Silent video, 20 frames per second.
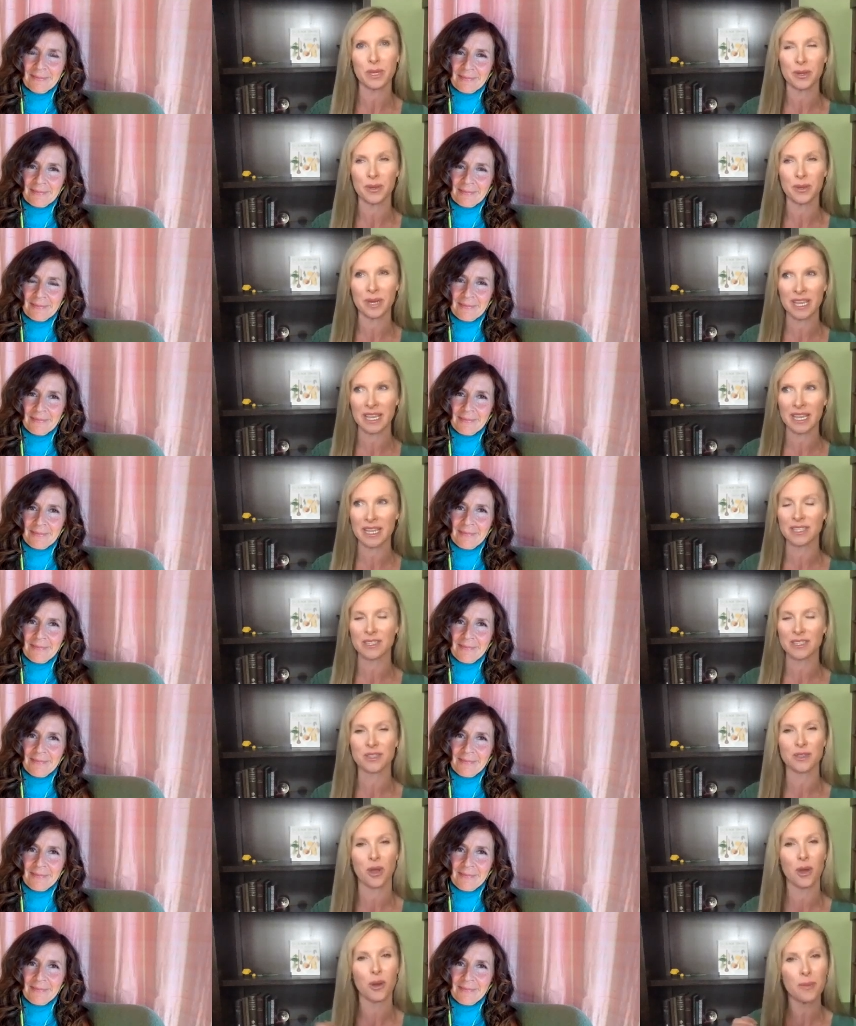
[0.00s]
Speaker 1: beauty is
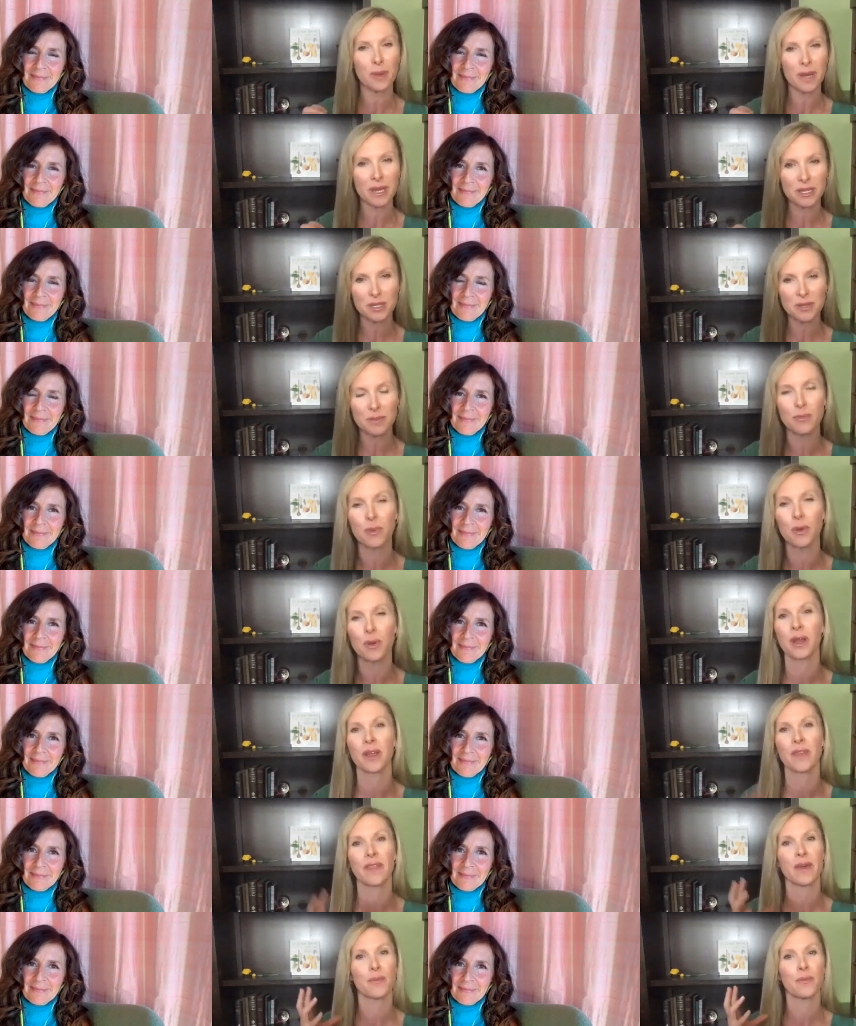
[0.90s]
so much
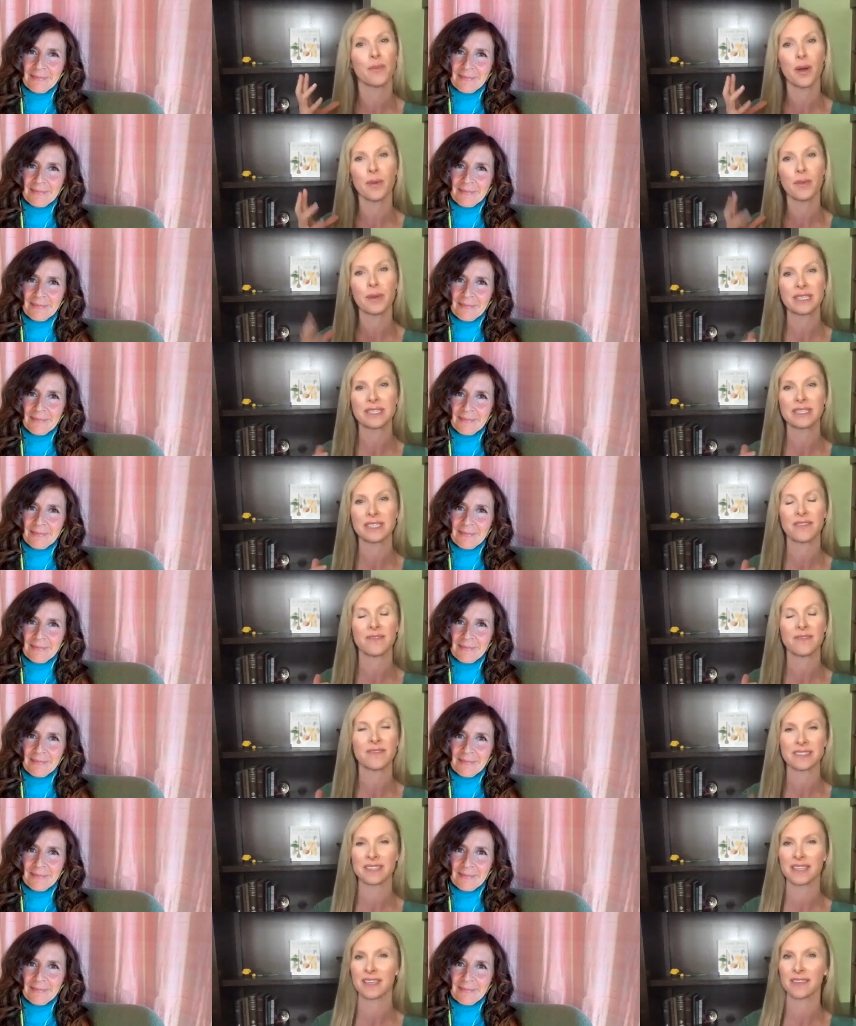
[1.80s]
more than what we see
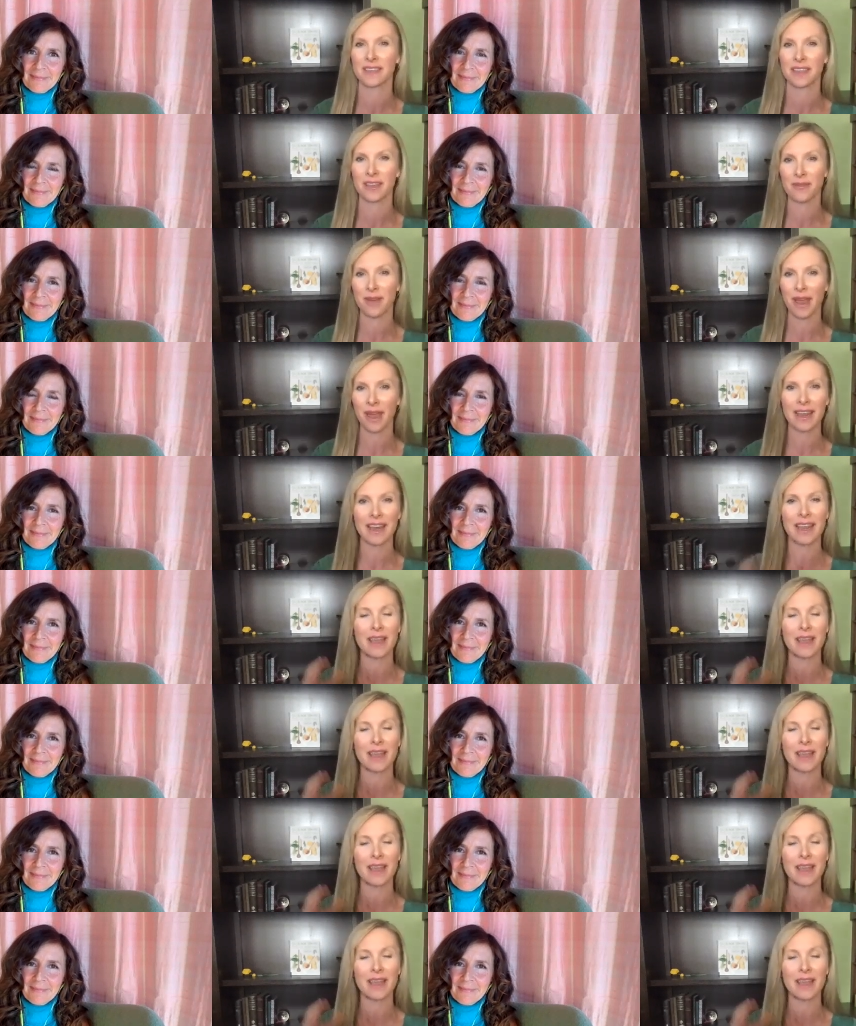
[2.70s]
physically, right?